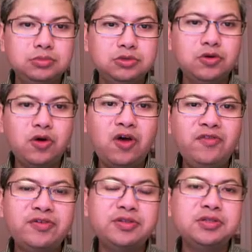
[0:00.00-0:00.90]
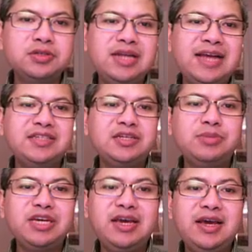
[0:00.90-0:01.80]
So often classical
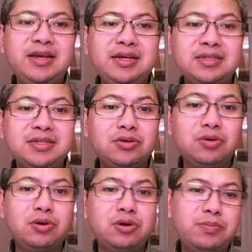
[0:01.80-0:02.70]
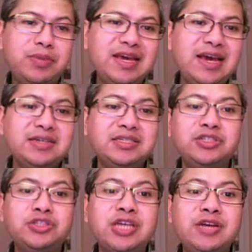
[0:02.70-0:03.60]
mechanics, or mechanics in
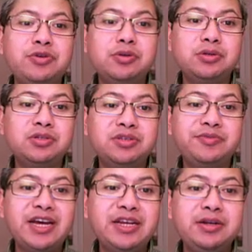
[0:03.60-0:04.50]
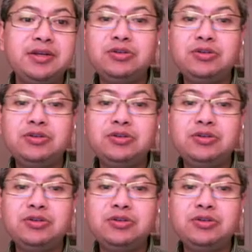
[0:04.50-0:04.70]
general, is divided